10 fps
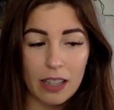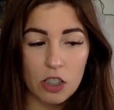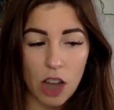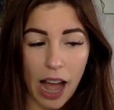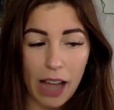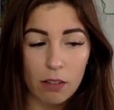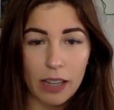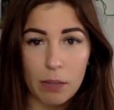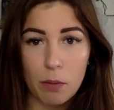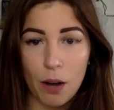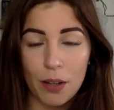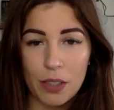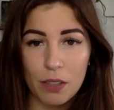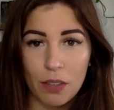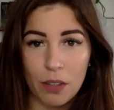childlike
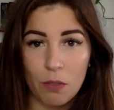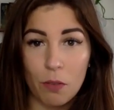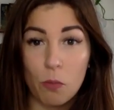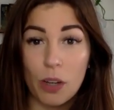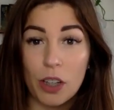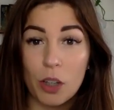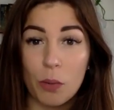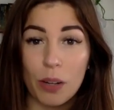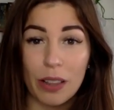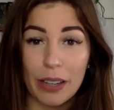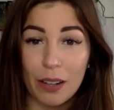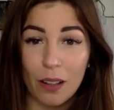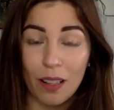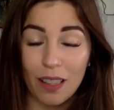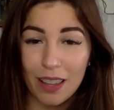parts of you from when you were
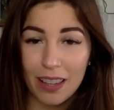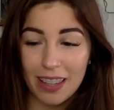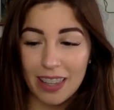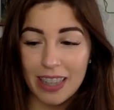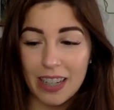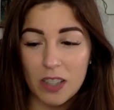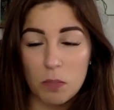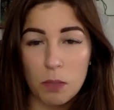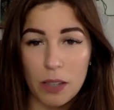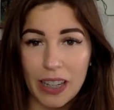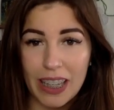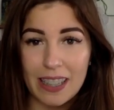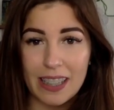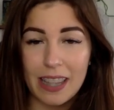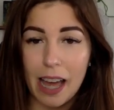little that
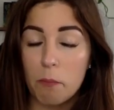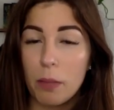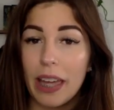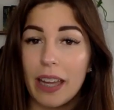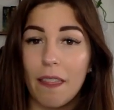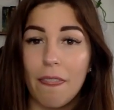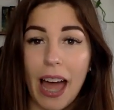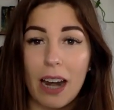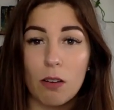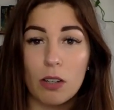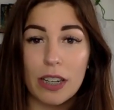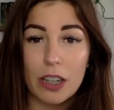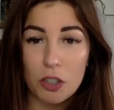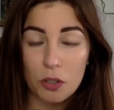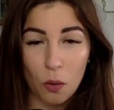experienced that pain and that
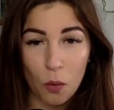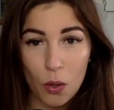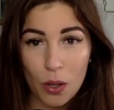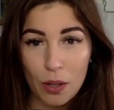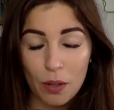initial